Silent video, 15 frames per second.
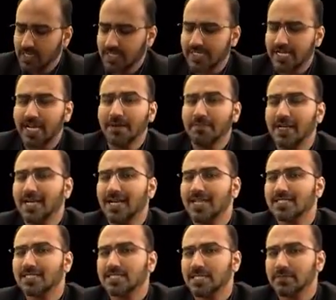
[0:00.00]
The second pin
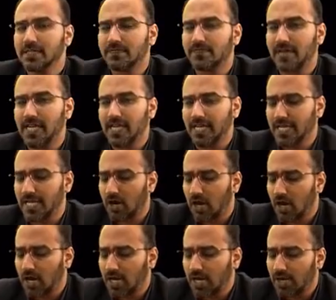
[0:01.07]
index system is 5. And again,
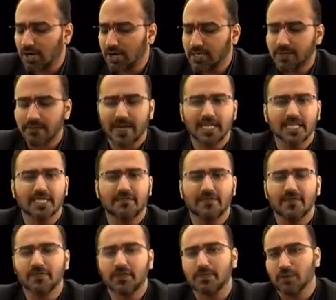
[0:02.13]
all are occupying the
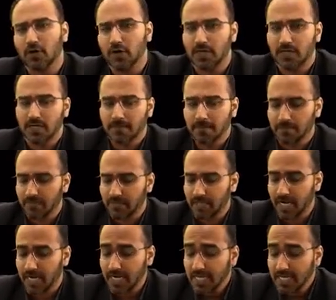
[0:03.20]
fifth port.
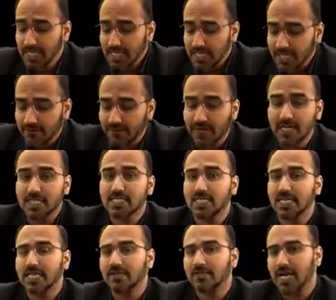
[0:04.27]
Right? The first
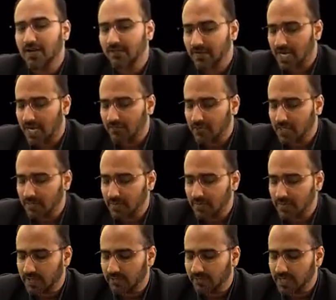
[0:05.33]
thing that we have to
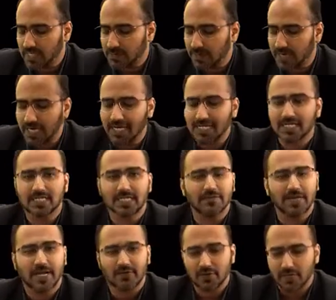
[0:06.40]
remember, the first pin index system
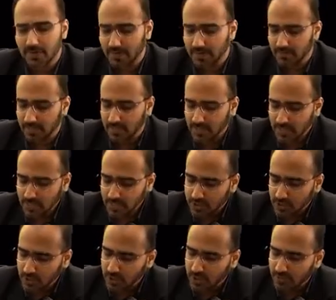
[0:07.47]
we have to remember.
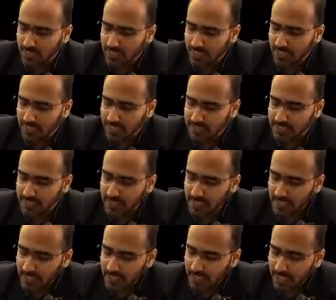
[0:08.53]
So look over here, guys.
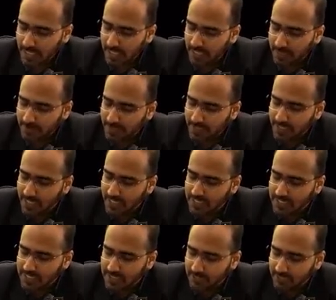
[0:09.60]
Air pin
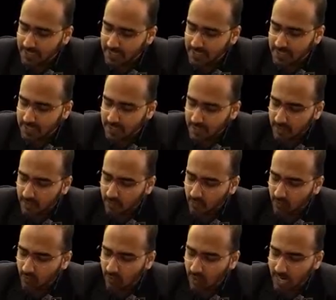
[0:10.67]
index system is
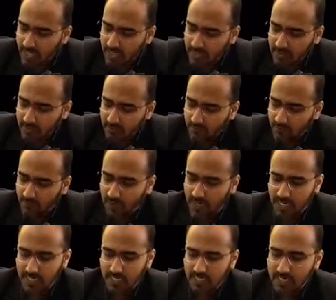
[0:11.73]
1,
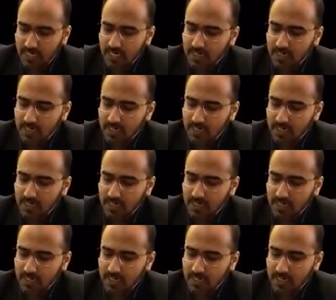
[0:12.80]
5.